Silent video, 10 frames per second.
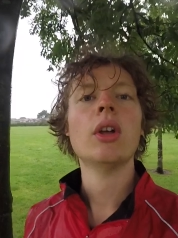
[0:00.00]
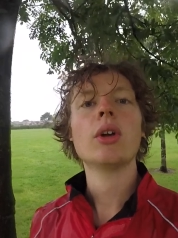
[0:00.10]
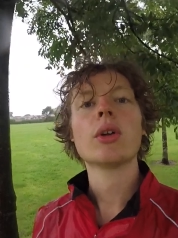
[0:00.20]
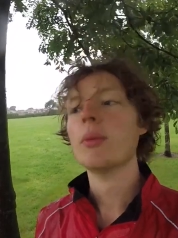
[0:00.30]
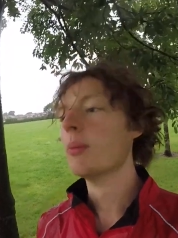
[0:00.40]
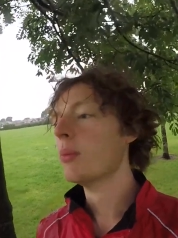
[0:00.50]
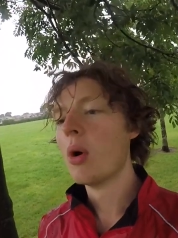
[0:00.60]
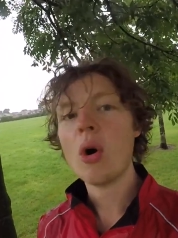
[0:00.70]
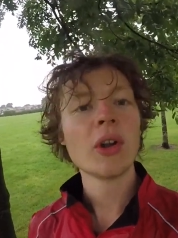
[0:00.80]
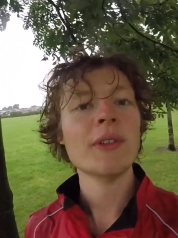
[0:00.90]
Good
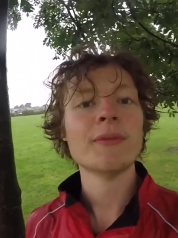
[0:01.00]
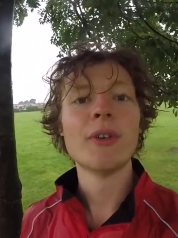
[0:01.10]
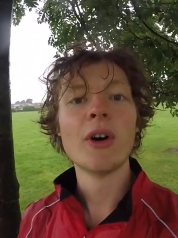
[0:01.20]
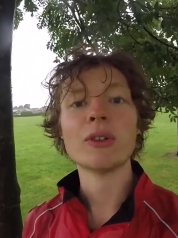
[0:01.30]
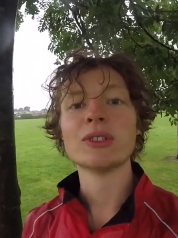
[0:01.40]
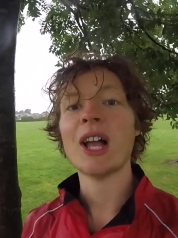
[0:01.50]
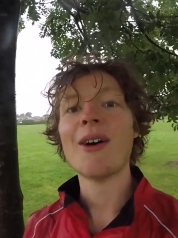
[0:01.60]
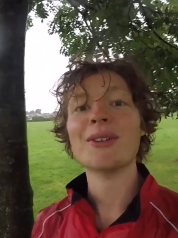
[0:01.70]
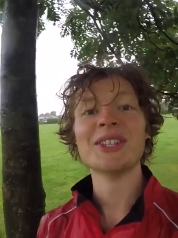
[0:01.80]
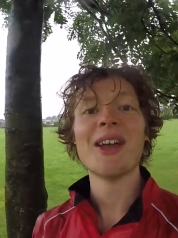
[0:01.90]
morning, folks.
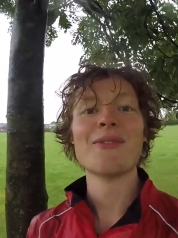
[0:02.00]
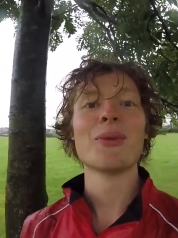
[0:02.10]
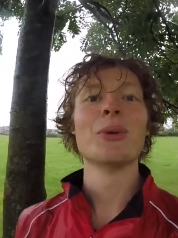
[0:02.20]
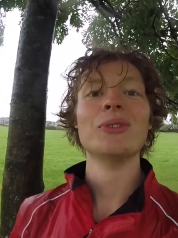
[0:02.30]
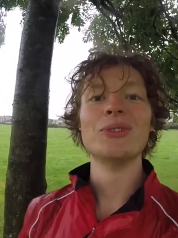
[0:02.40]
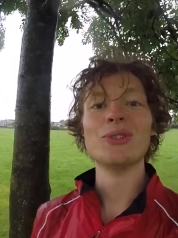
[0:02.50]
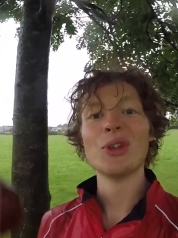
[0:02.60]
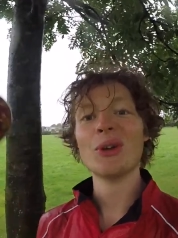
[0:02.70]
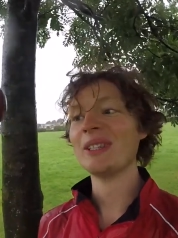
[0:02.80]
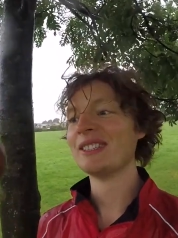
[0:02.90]
How is everyone
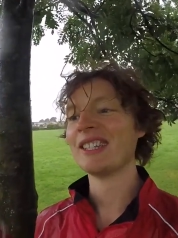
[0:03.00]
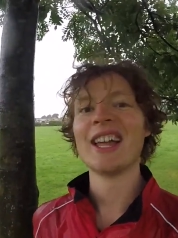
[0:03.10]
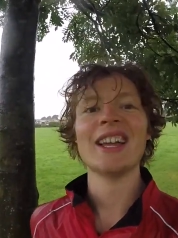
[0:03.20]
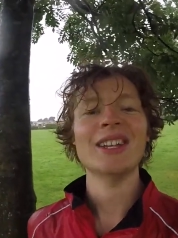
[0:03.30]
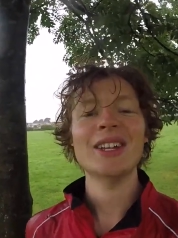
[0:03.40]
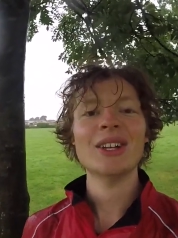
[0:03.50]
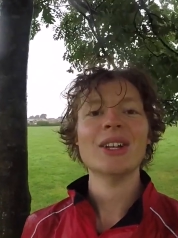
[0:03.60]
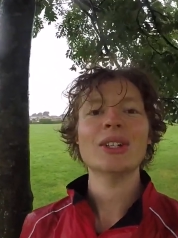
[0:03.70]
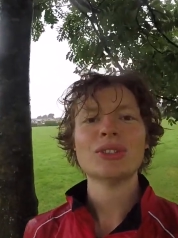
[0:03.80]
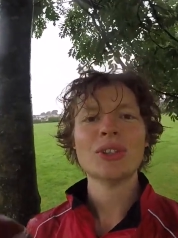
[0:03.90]
doing today?
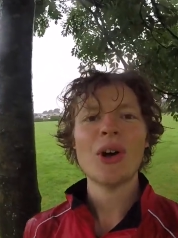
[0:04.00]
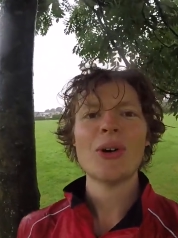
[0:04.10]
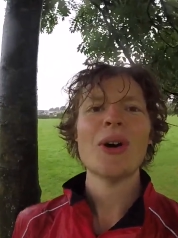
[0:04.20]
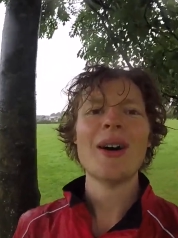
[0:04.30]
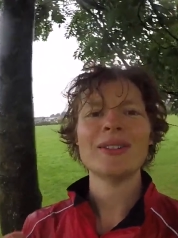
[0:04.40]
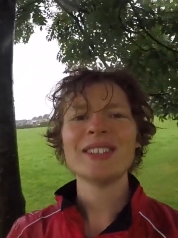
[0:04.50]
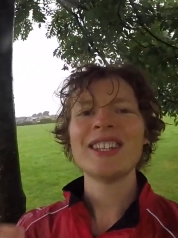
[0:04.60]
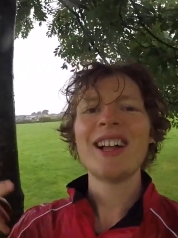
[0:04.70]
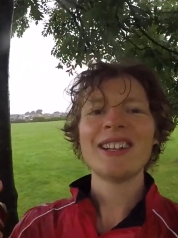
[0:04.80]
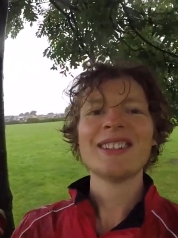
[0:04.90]
So I've
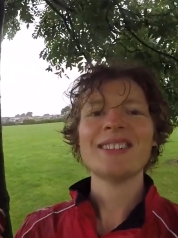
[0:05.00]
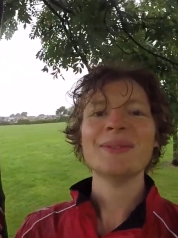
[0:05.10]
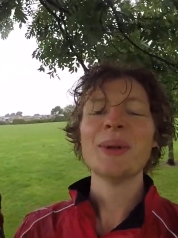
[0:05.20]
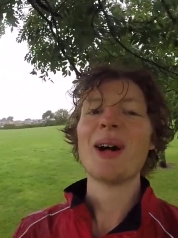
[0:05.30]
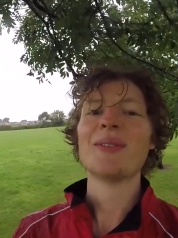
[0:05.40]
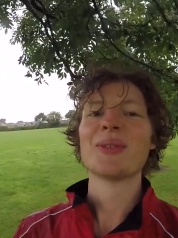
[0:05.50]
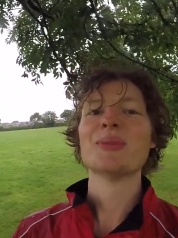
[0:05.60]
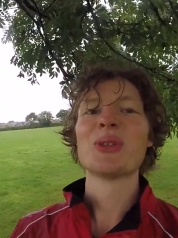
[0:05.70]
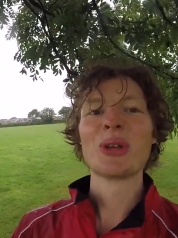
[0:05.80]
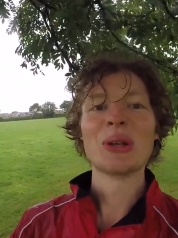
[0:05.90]
decided, well, I've come
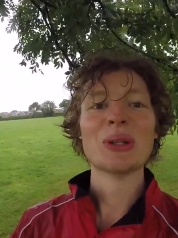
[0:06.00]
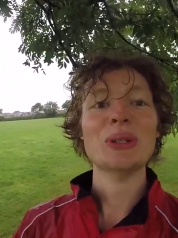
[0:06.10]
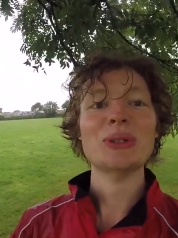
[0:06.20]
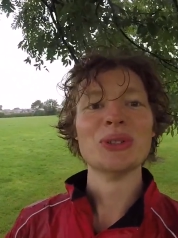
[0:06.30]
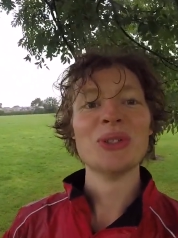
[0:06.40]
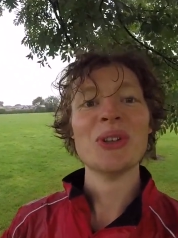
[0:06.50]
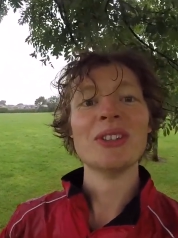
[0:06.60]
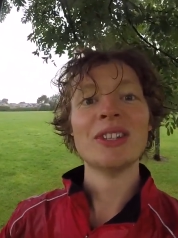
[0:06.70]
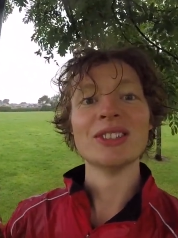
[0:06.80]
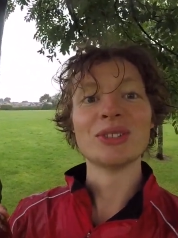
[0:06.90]
to the conclusion that
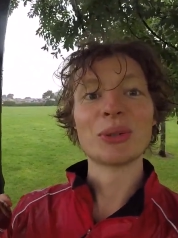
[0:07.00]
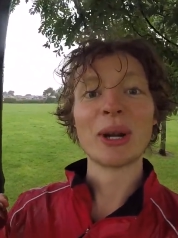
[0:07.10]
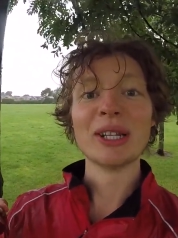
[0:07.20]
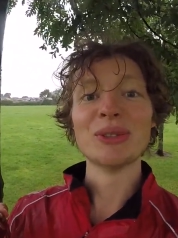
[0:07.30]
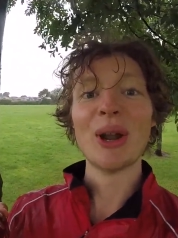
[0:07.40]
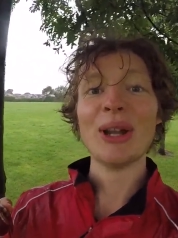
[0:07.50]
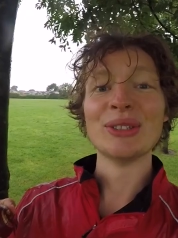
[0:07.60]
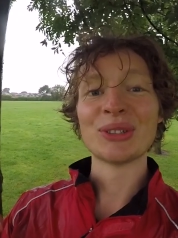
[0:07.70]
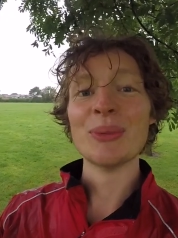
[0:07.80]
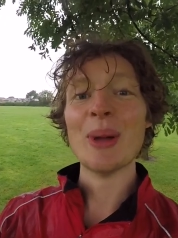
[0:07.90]
this cricket training is
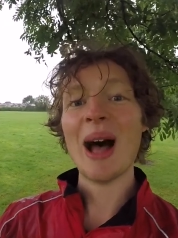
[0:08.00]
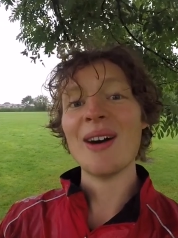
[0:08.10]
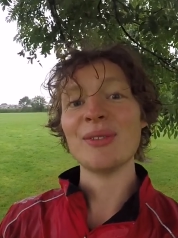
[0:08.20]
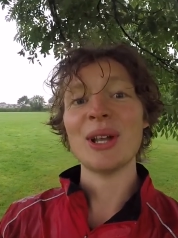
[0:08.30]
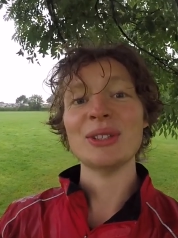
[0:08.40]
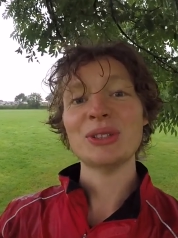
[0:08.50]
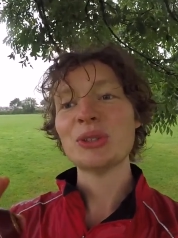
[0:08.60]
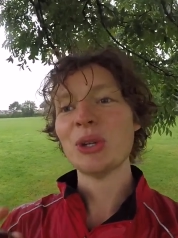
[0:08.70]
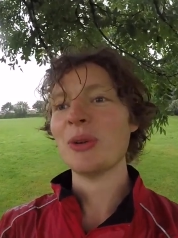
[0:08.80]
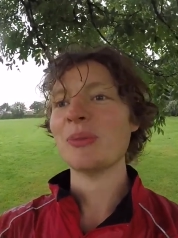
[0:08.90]
going to have like
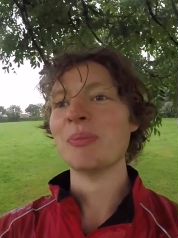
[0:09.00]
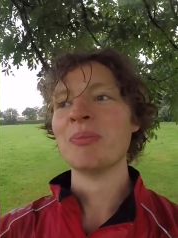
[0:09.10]
some,